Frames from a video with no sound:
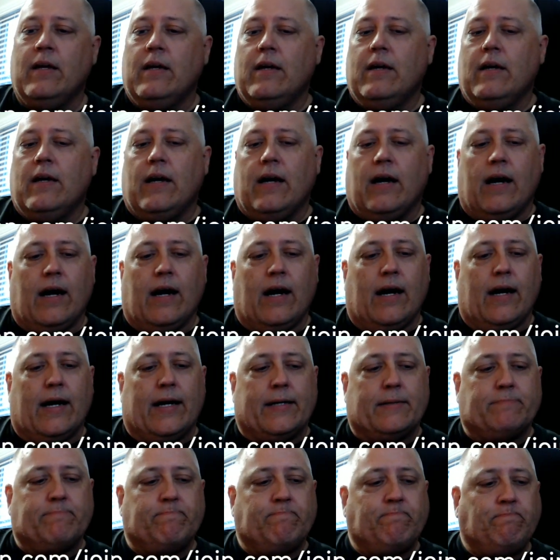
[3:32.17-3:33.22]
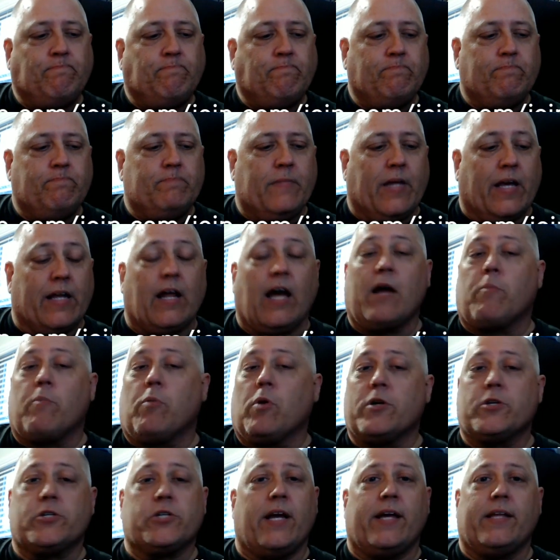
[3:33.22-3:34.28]
And I
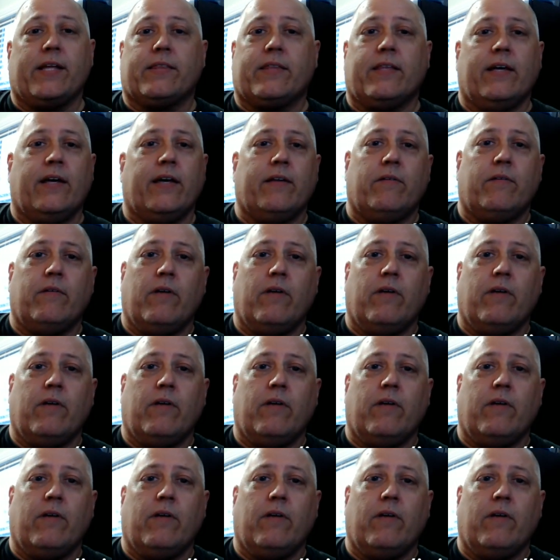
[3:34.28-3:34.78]
appreciate that,